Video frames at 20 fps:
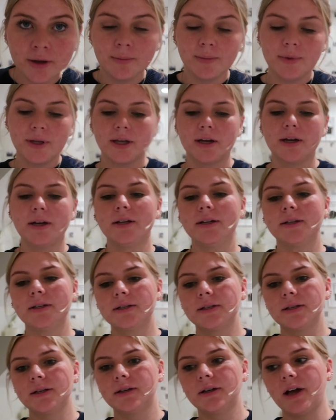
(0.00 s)

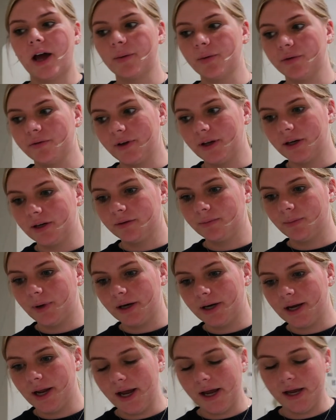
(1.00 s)
because I move in
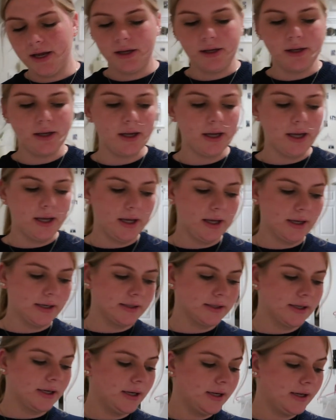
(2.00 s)
Monday
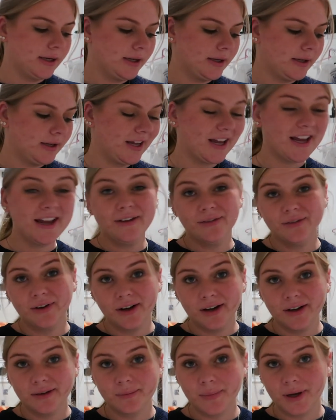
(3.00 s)
and
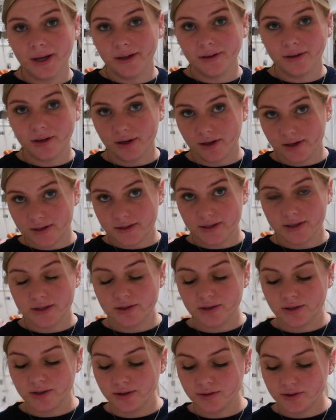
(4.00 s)
Ava, my youngest
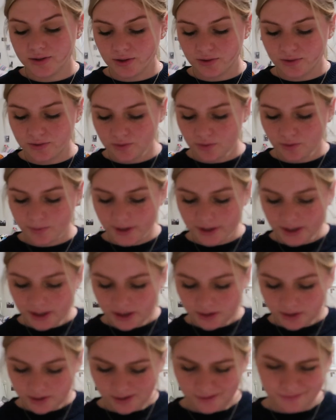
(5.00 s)
sister, starts school
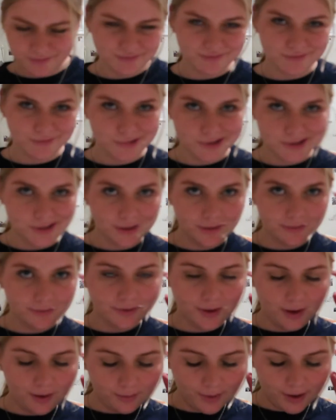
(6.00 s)
Monday, so just like
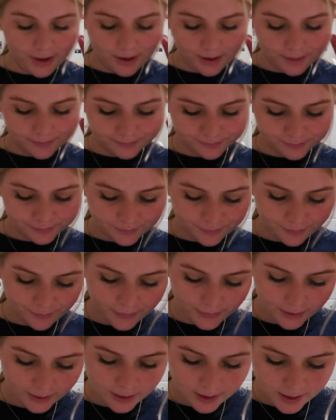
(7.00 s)
thought, why not?
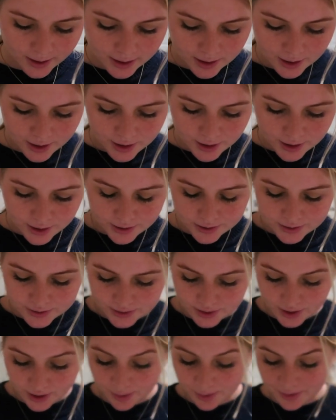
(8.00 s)

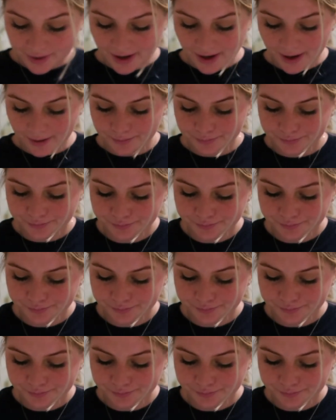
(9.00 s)
So yeah,